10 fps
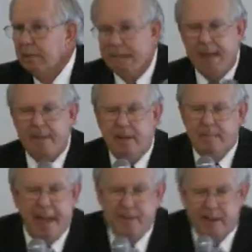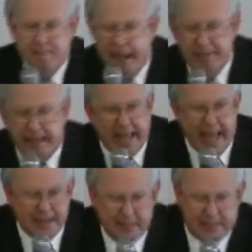Maybe, maybe, maybe
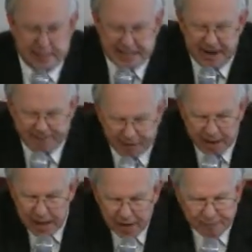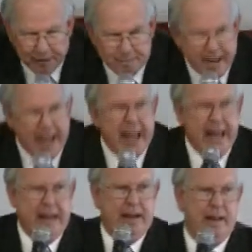Kansas is different from
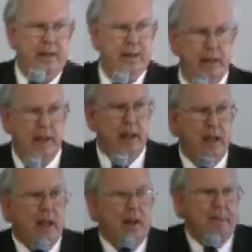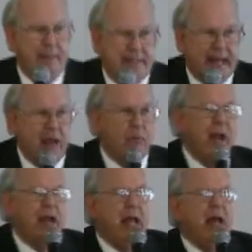Maine. But I'm going to tell you,
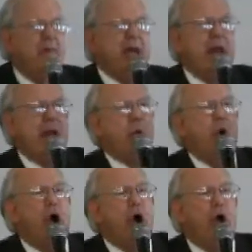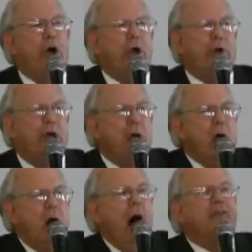we live in a world
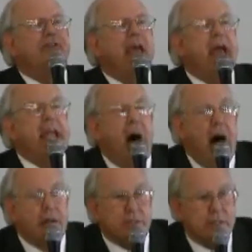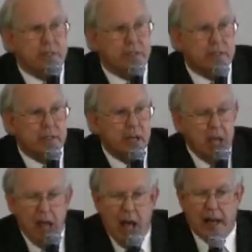of chaos.
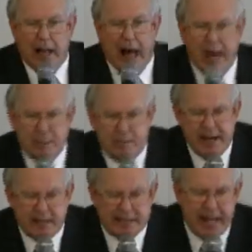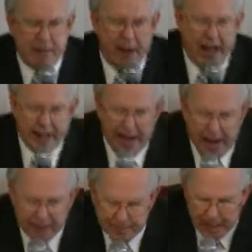A lot is being said right
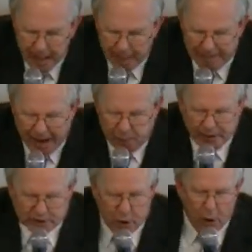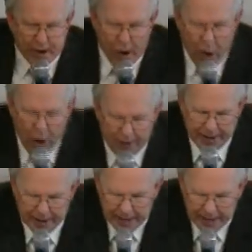now about what's going on